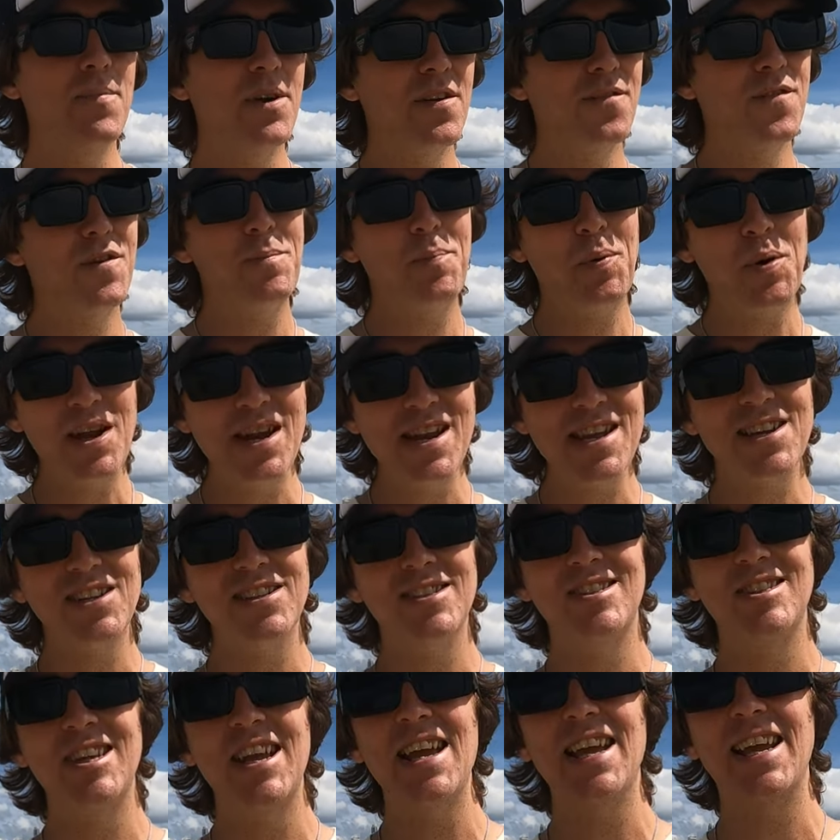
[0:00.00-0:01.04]
But if you're planning on
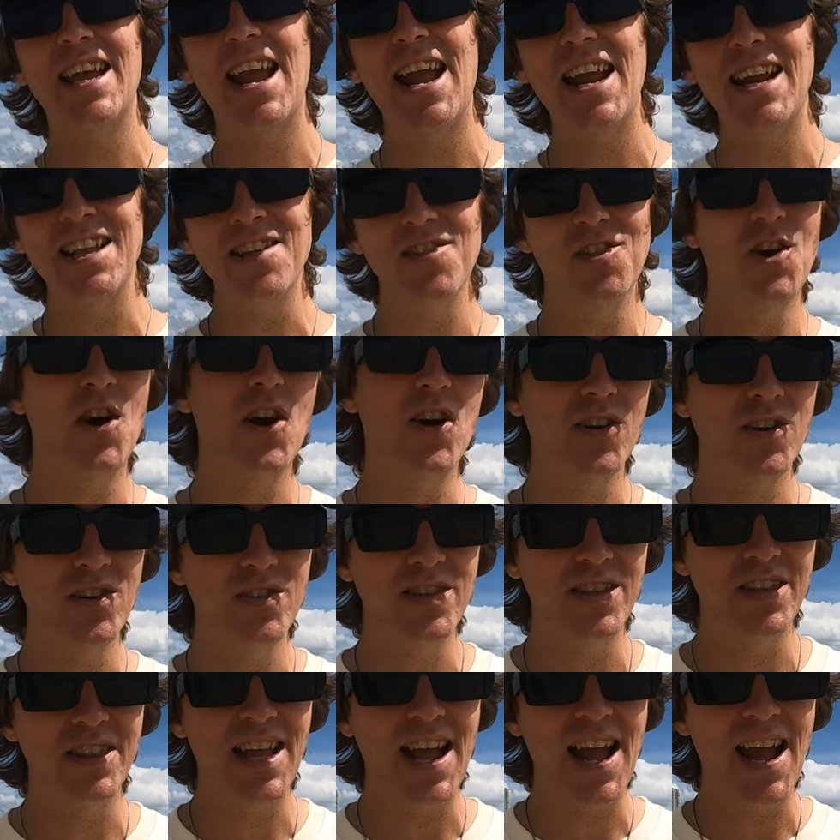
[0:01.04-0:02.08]
staying any longer
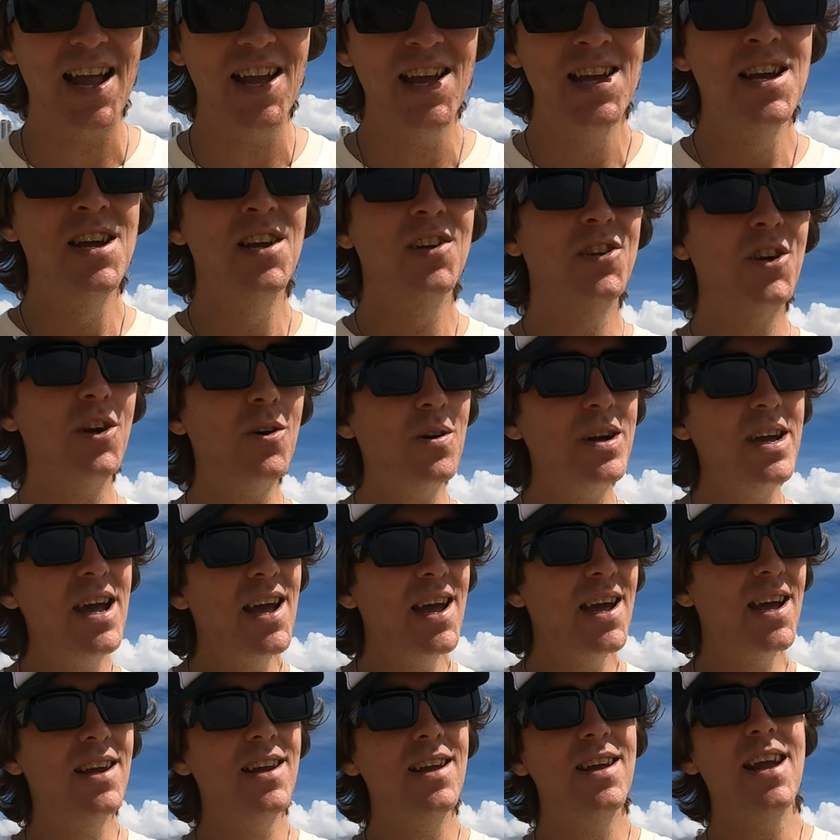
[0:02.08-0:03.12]
than that, go
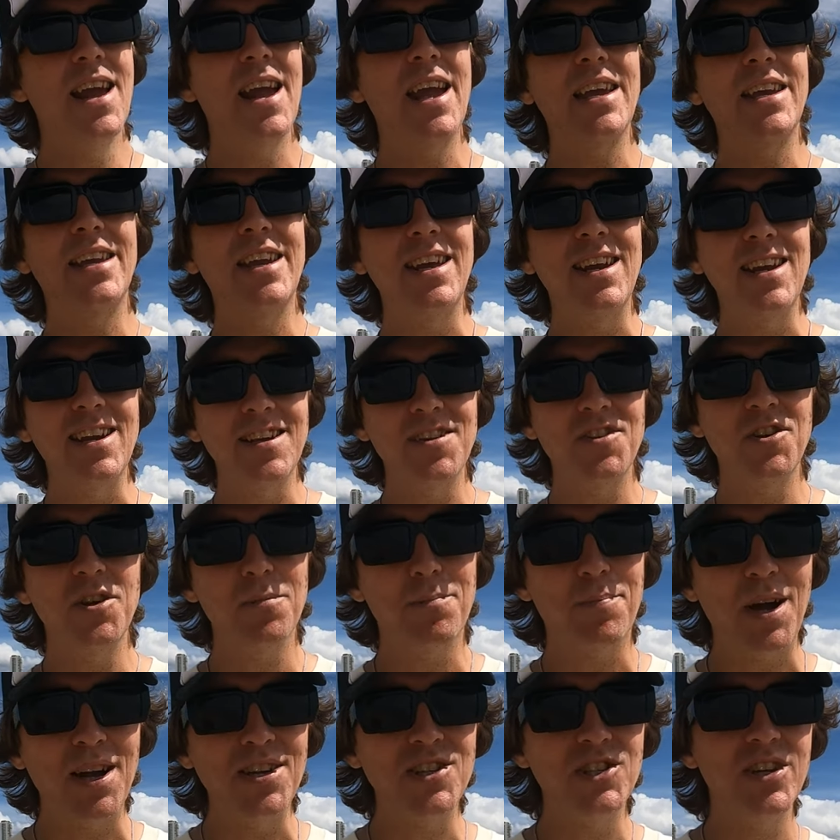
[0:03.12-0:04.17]
ahead and get it in your
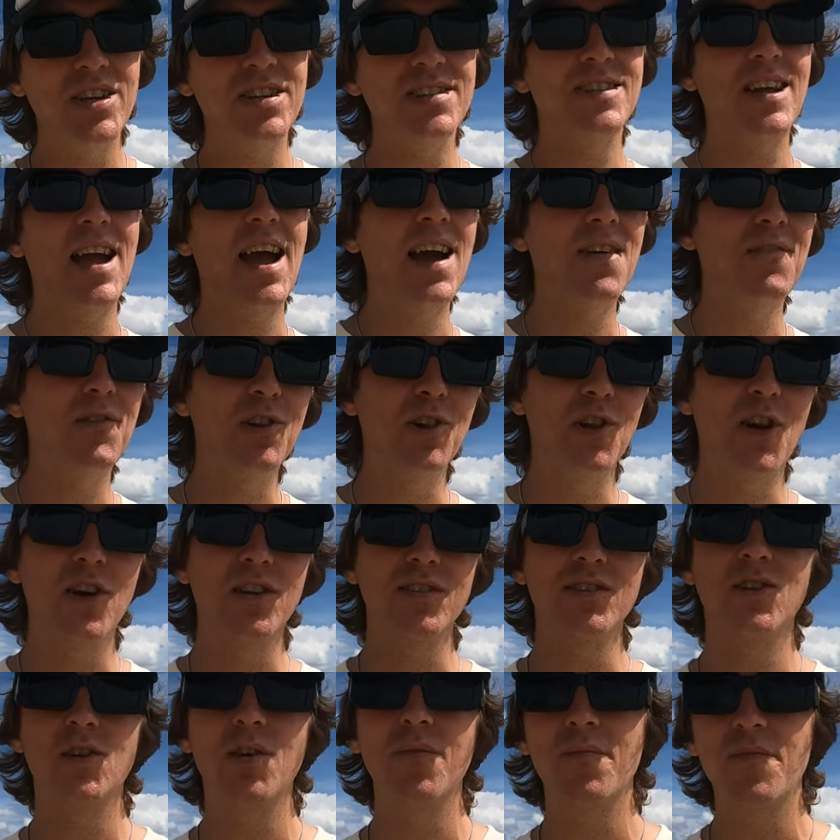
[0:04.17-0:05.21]
budget to have a
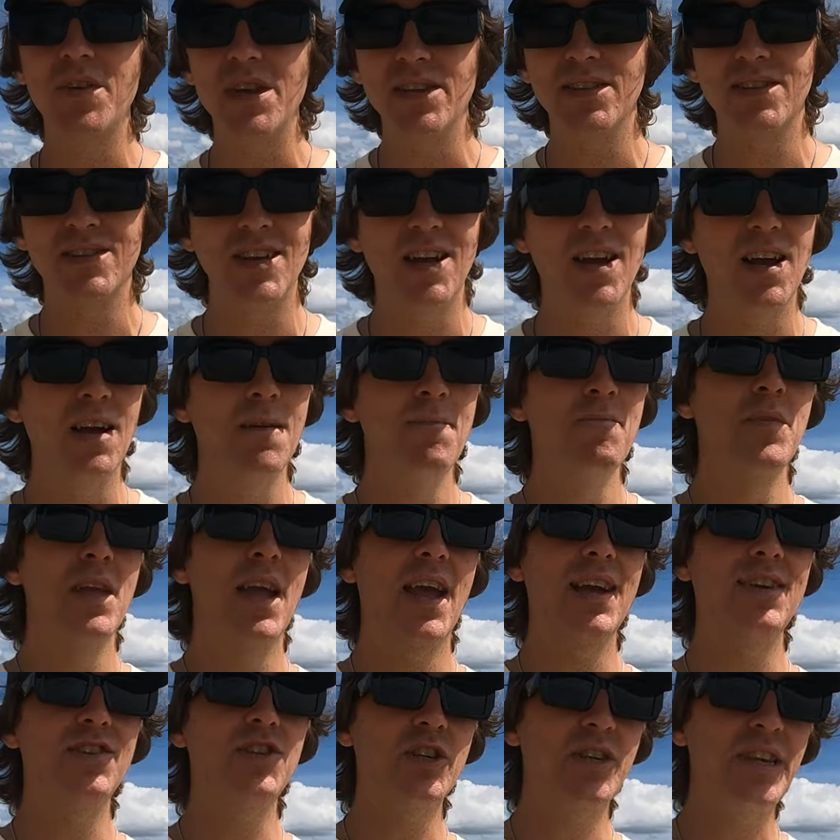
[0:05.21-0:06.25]
long-term visa,
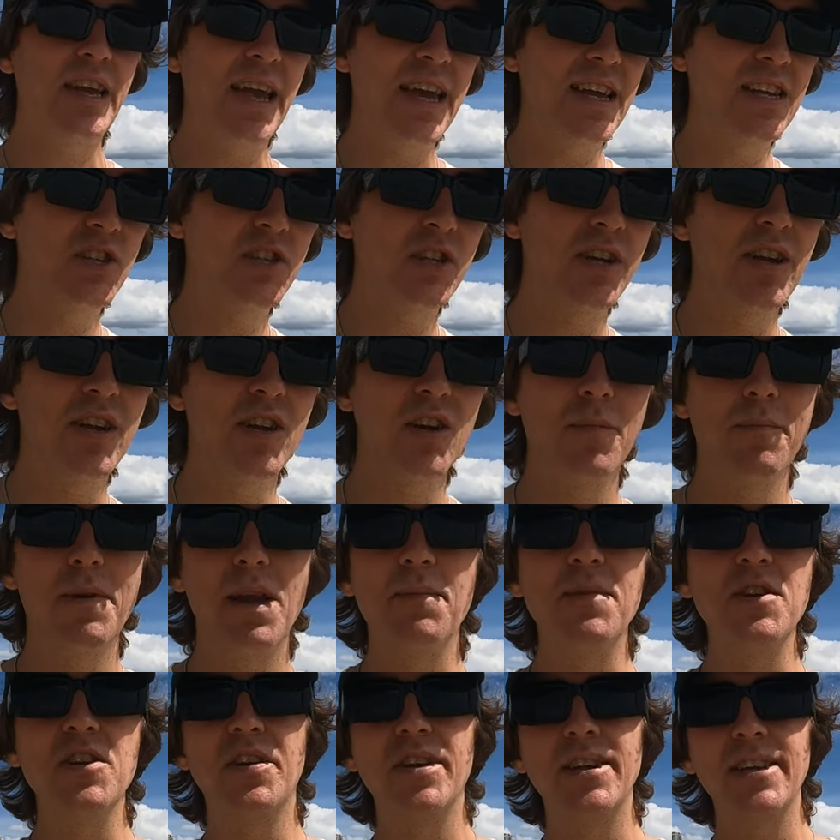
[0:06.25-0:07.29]
education, or
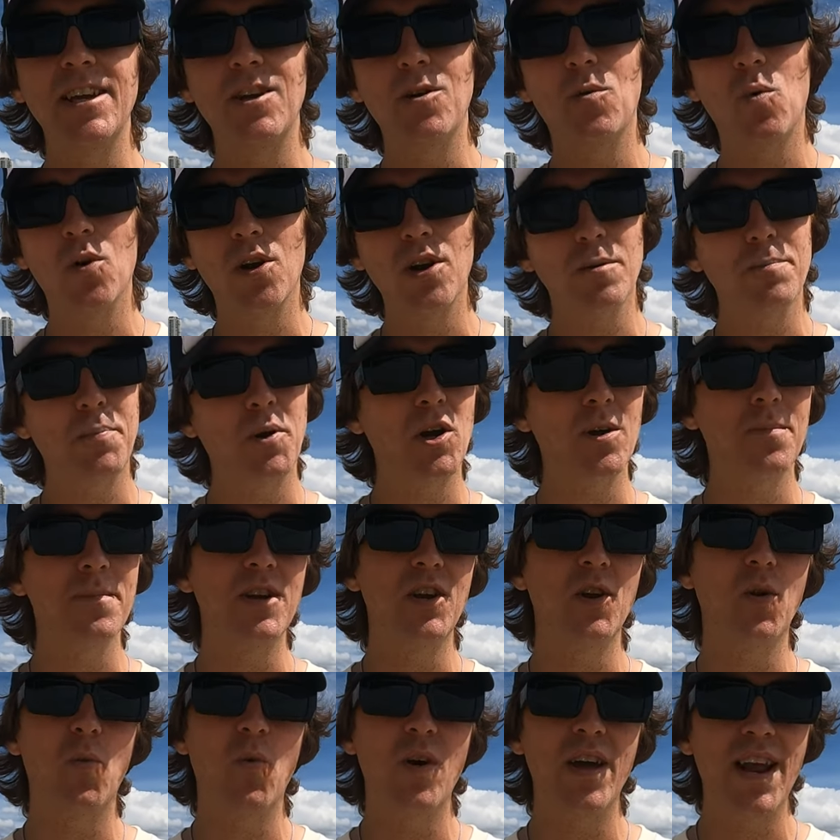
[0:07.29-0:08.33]
maybe you can get a work
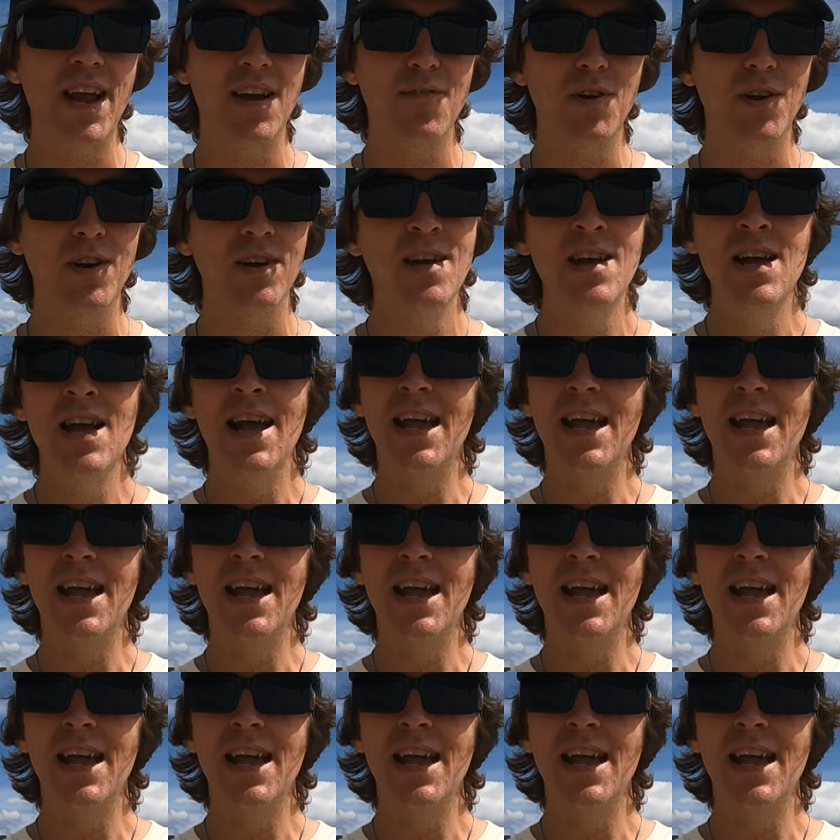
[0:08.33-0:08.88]
permit or whatever.